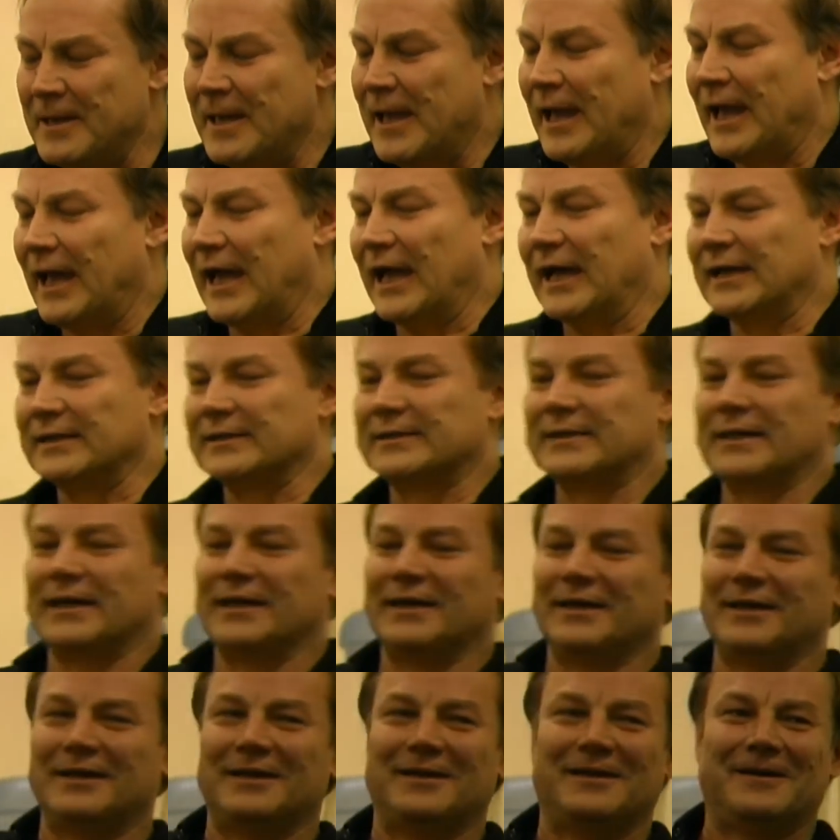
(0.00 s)
and,
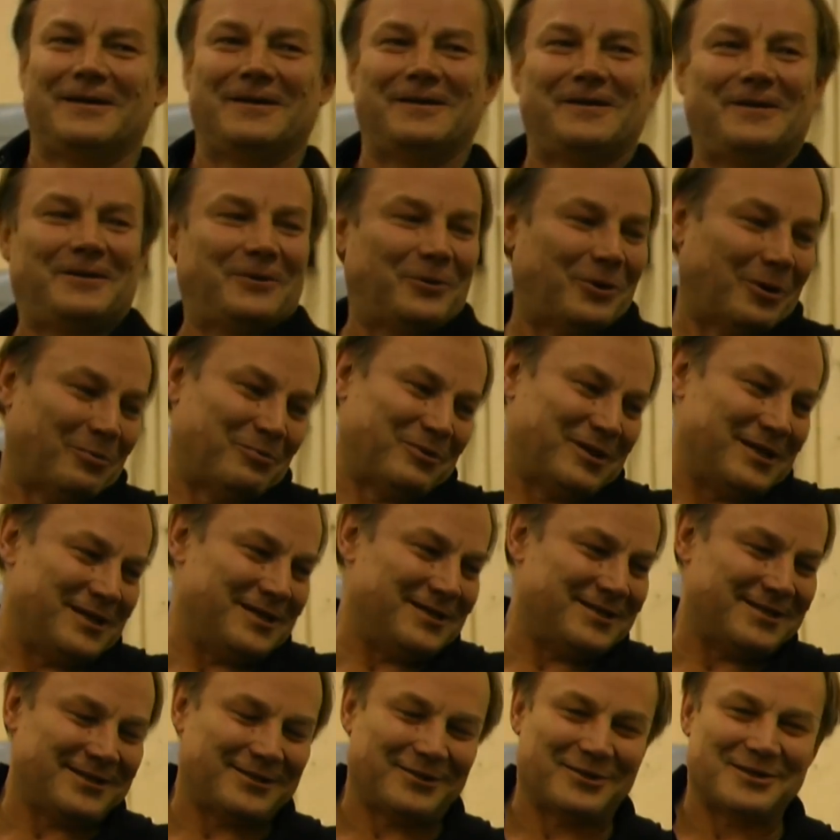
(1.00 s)
uh, or
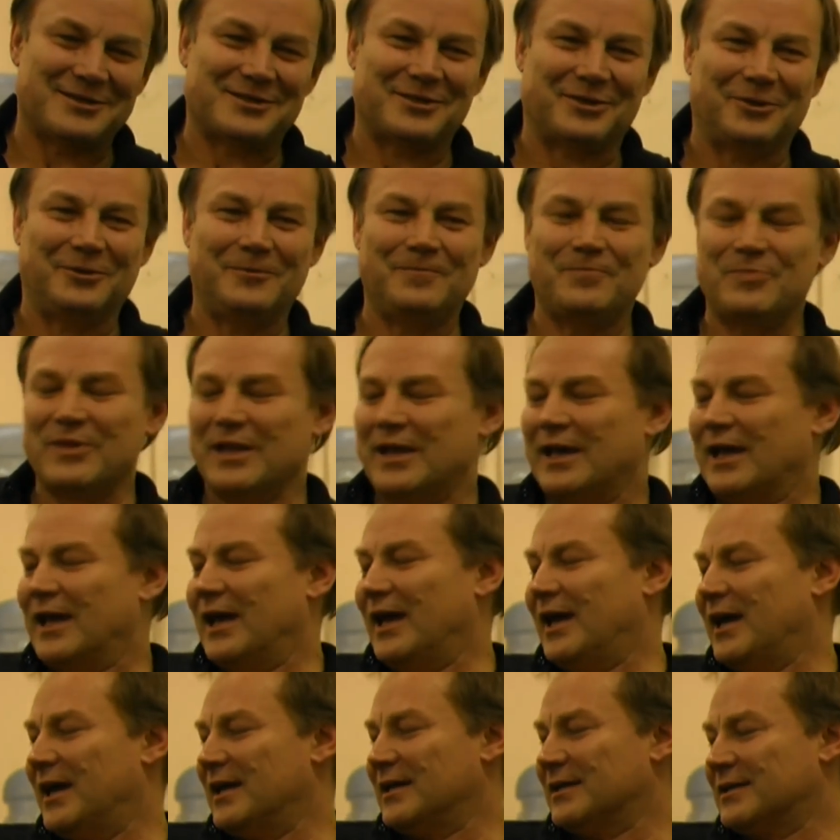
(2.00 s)
pleased or so,
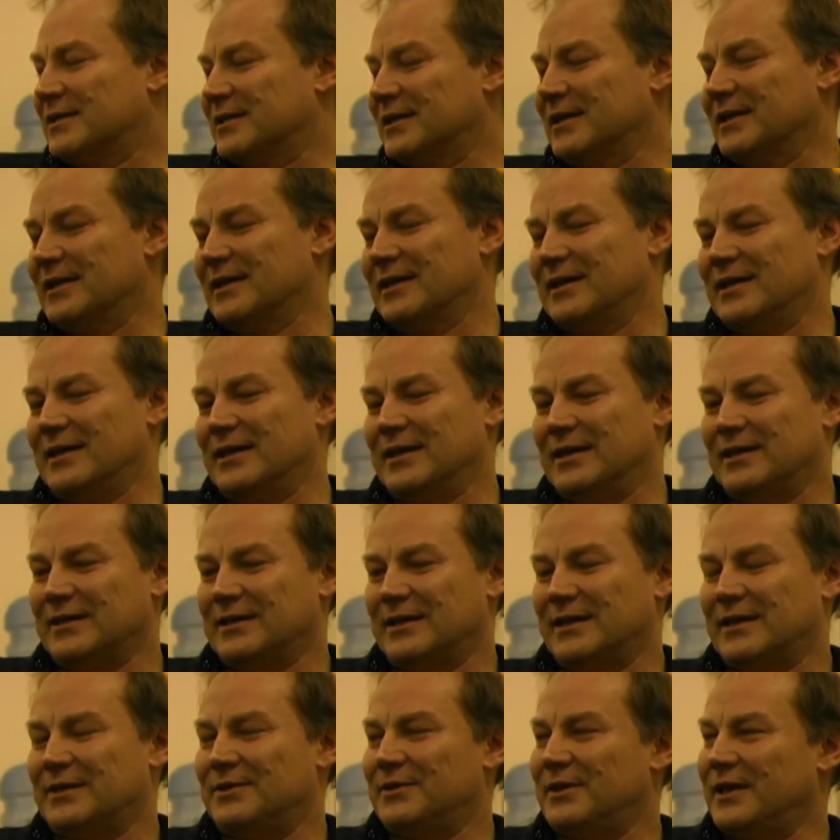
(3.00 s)
and, uh,
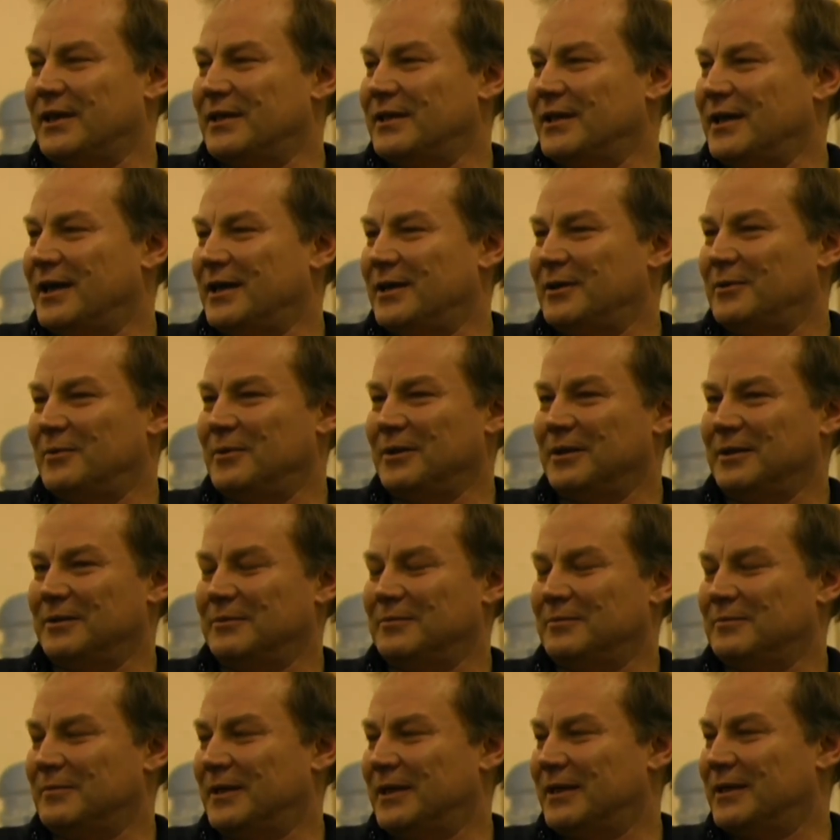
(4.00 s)
and, and then I
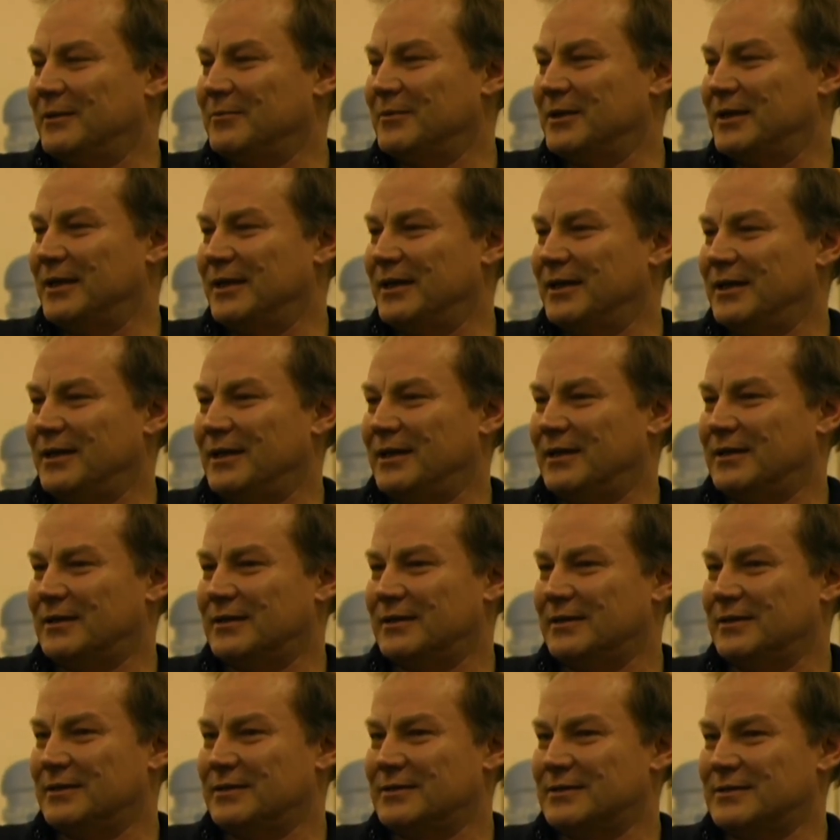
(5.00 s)
will make him clear
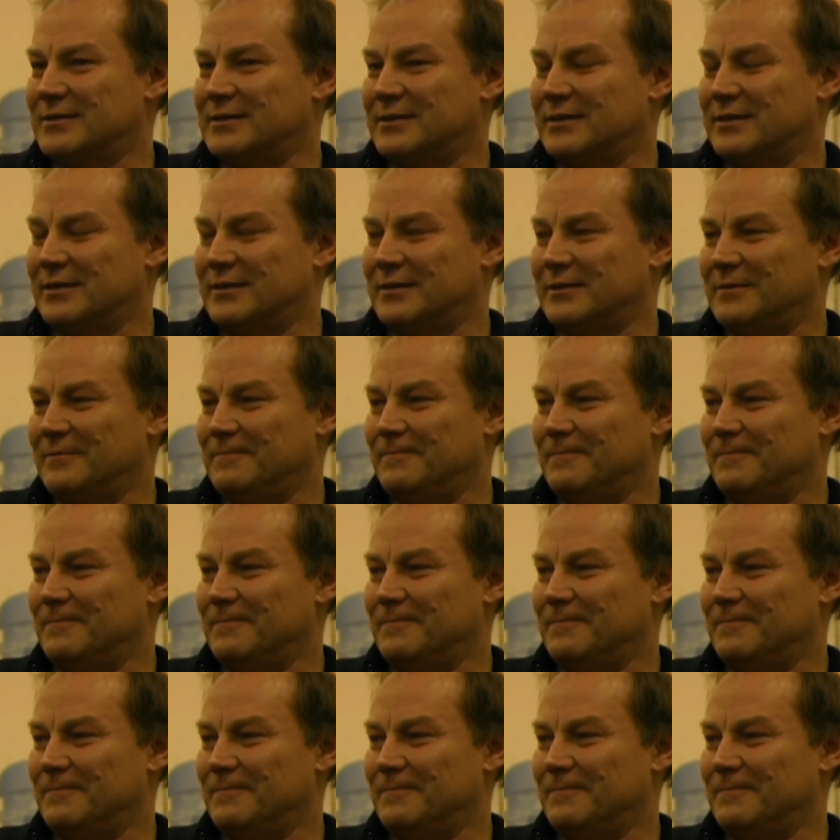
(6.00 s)
that is uh,